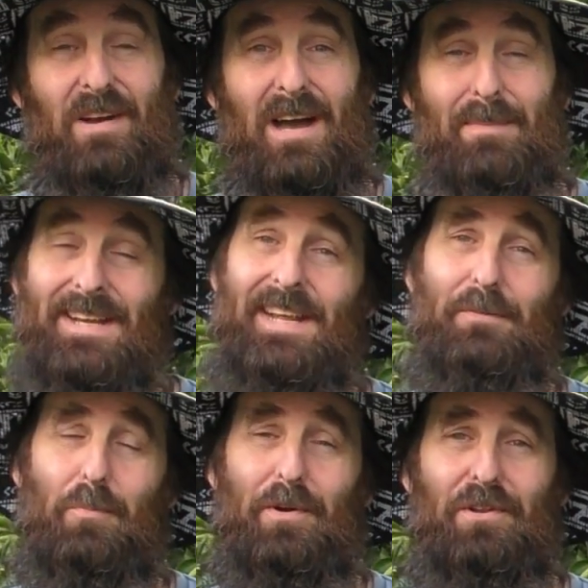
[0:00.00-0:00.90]
Farm and
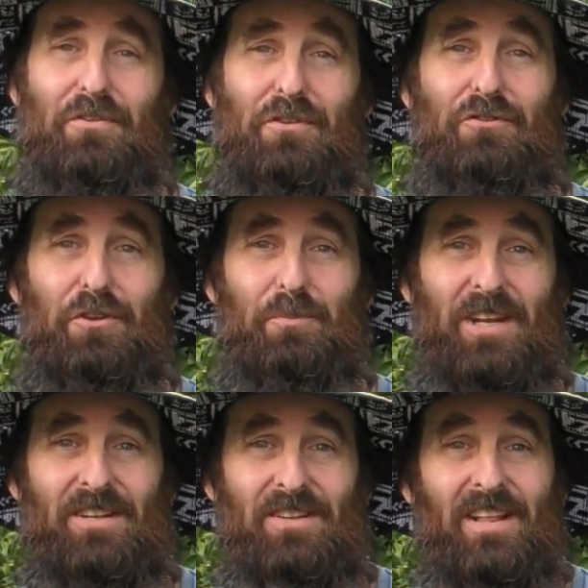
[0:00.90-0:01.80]
Aquaponics YouTube
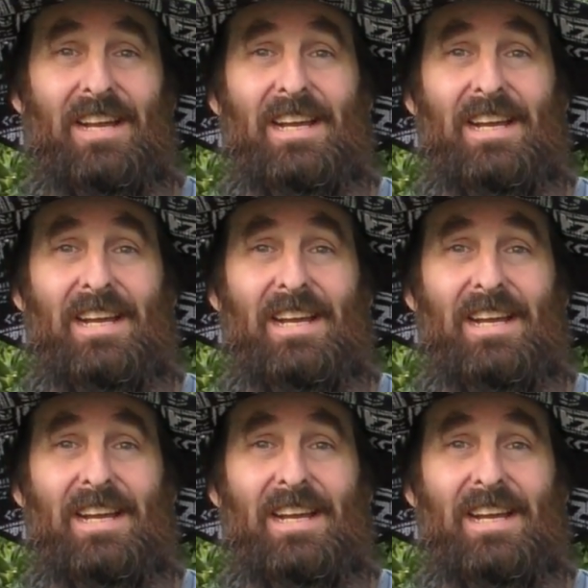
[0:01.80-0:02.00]
channel.